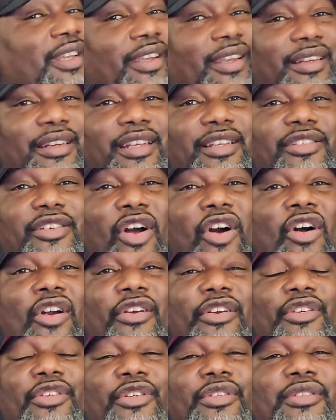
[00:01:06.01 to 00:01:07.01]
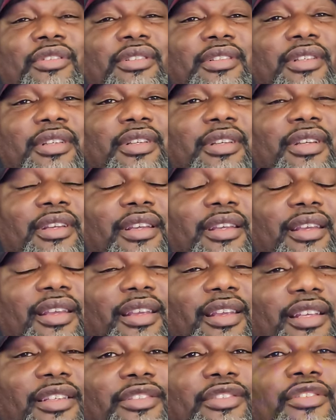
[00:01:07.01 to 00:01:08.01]
And this article
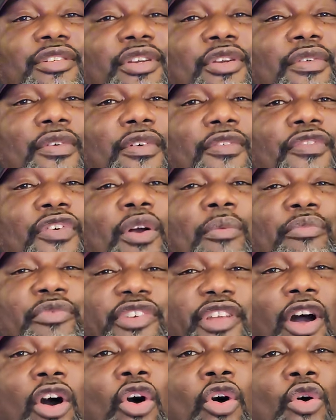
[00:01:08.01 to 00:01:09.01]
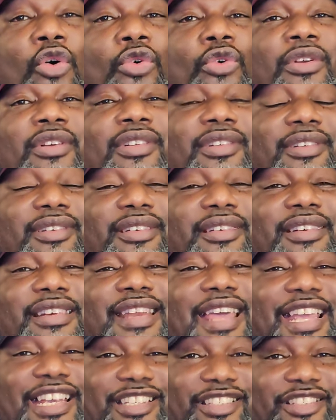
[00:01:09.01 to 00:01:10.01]
is from Dog
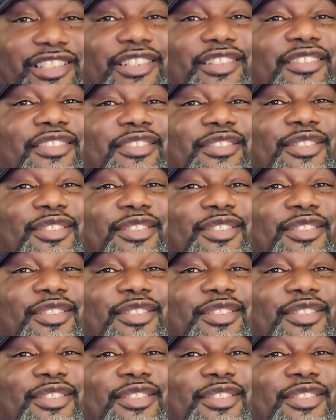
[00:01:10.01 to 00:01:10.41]
Nation.